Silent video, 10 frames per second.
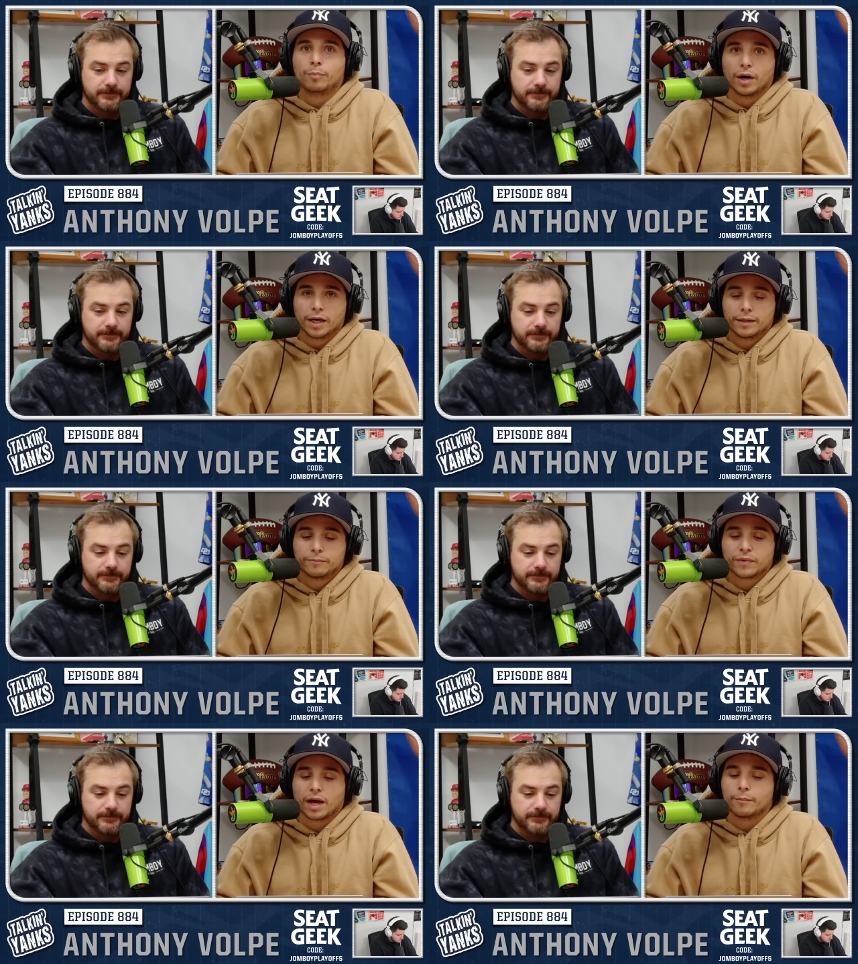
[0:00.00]
Speaker 1: But
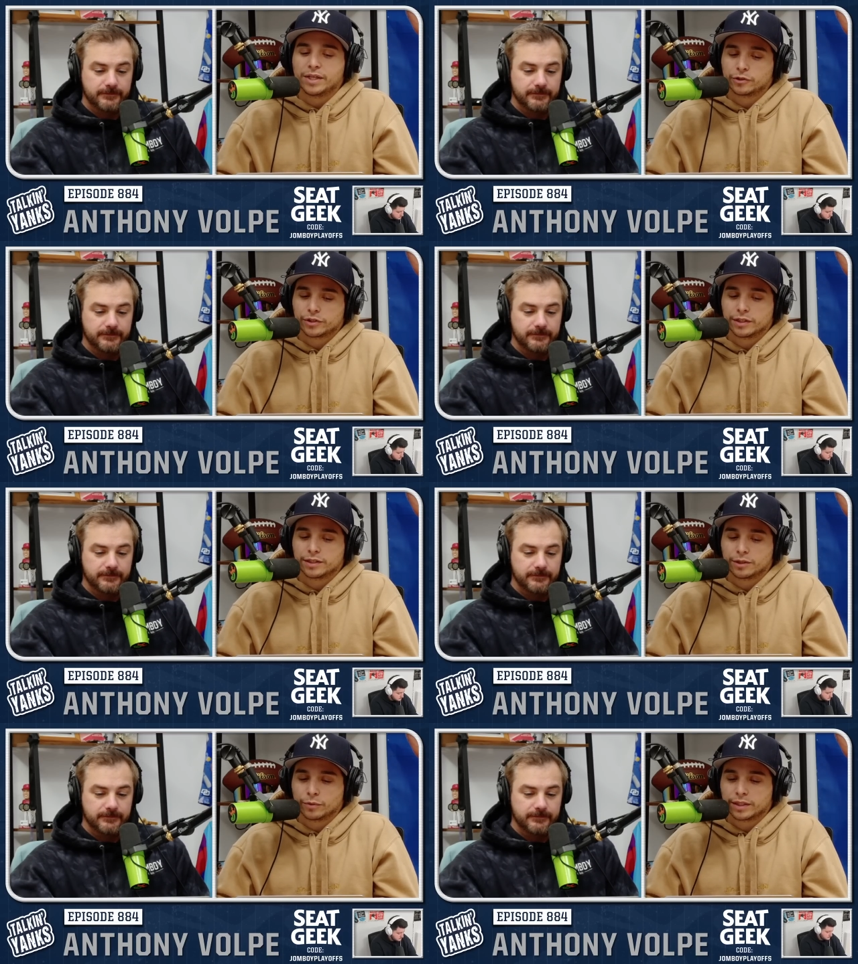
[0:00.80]
I'm interested
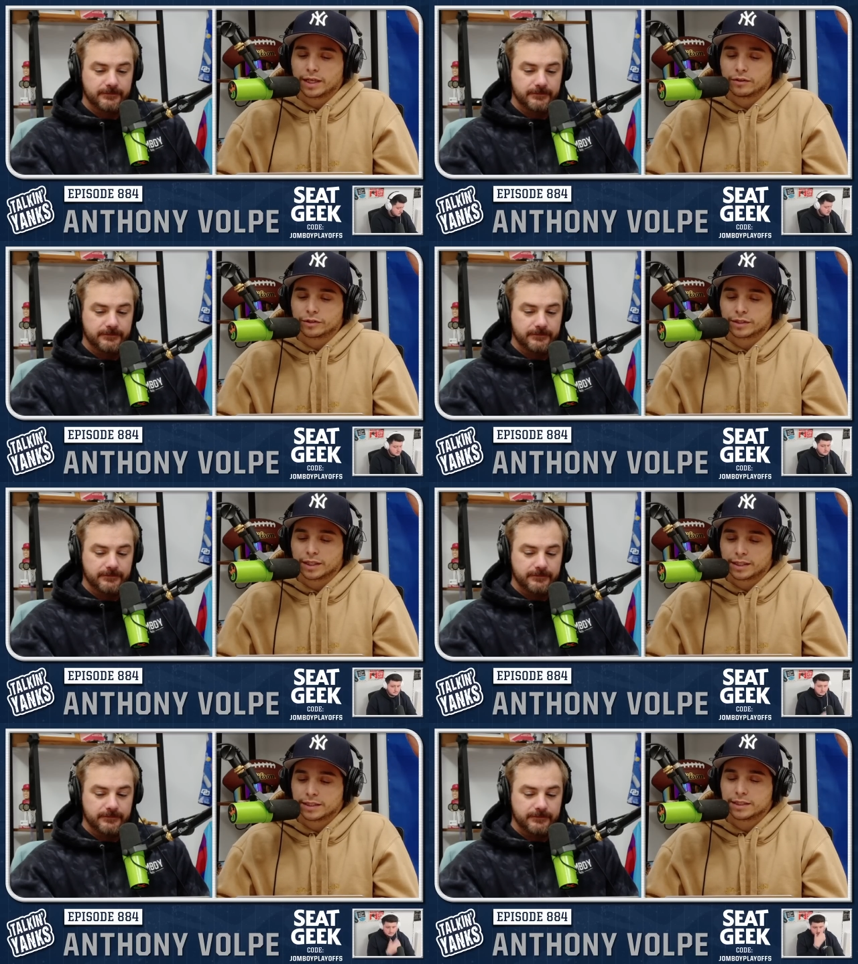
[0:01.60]
to see what that looks
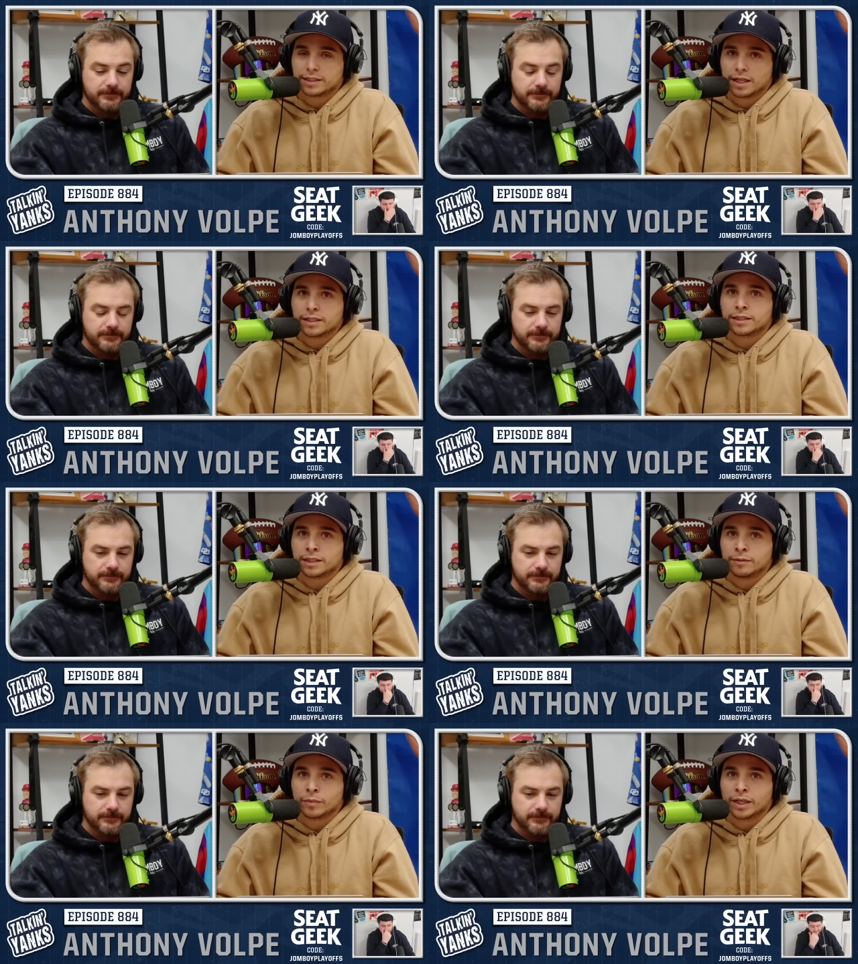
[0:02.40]
like because it does
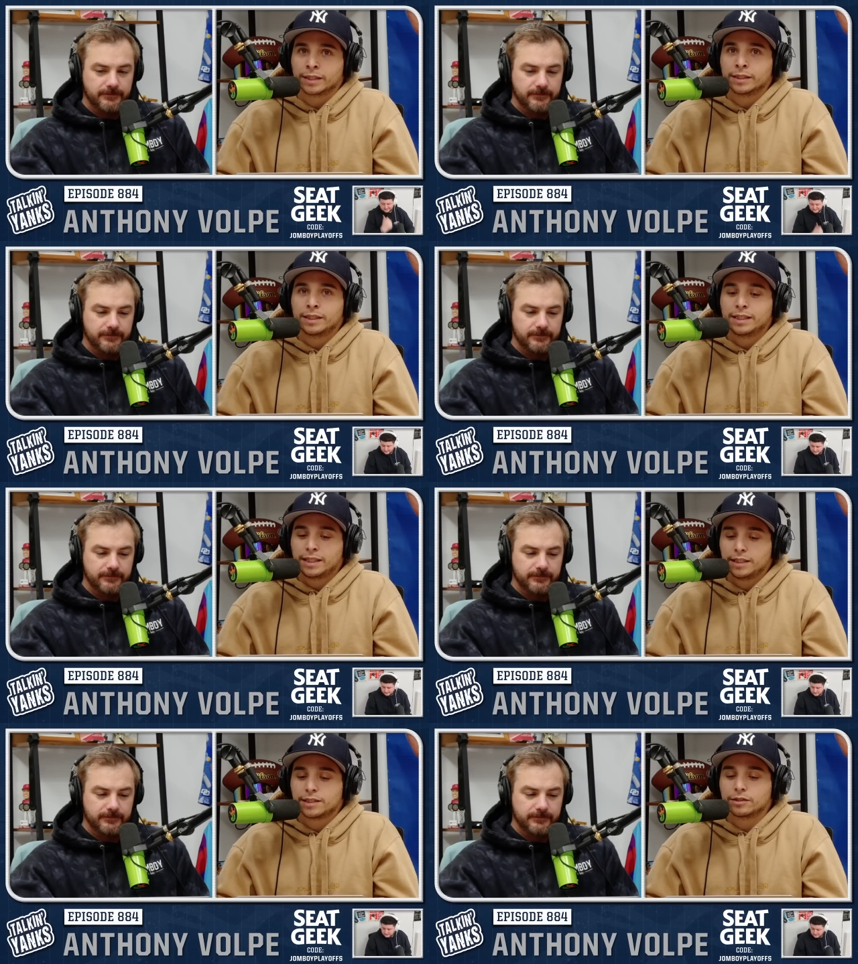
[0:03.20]
seem like
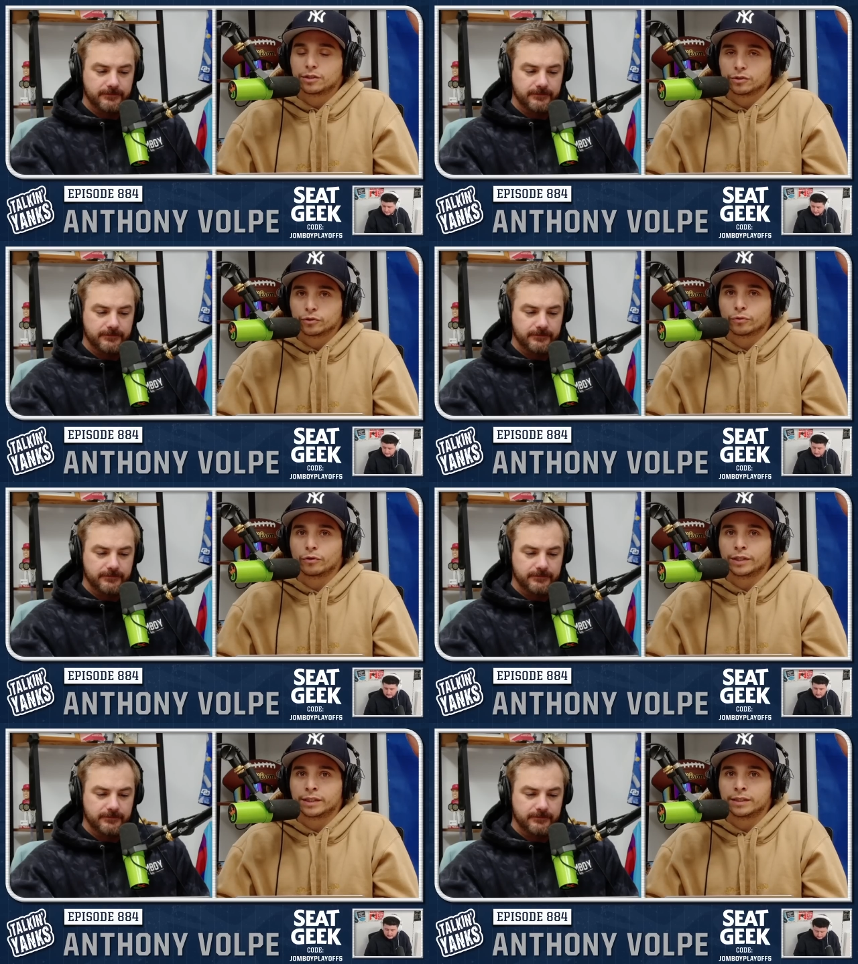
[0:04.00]
he's in
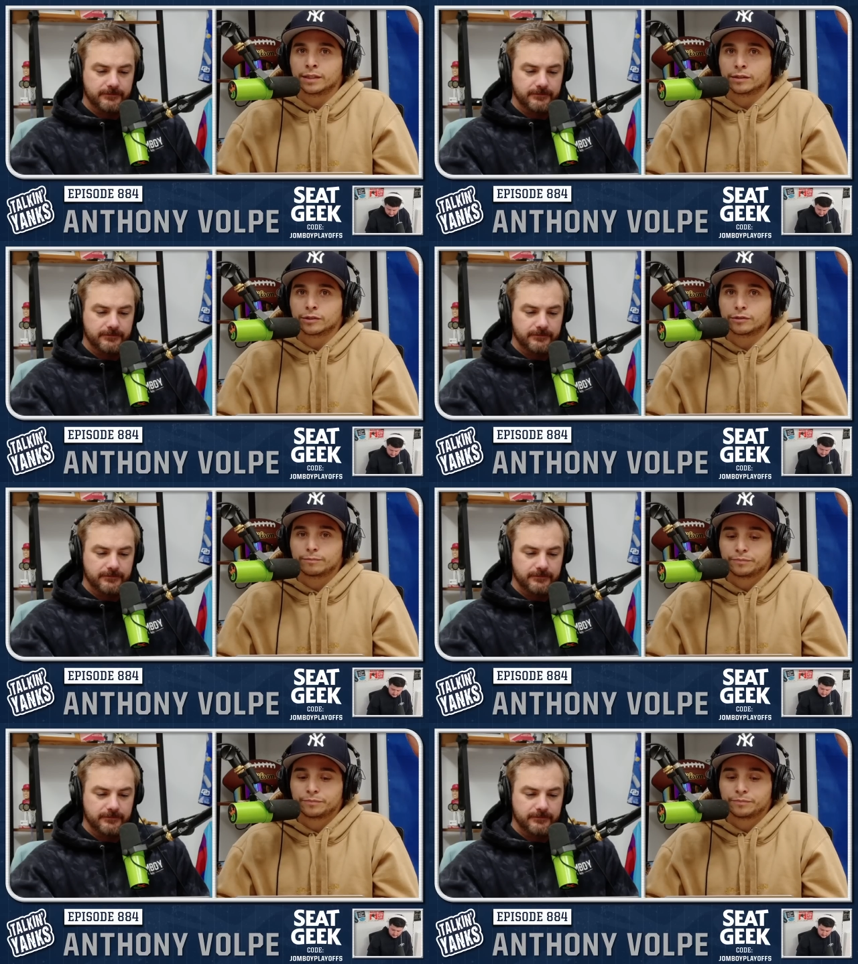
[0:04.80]
control at the dish,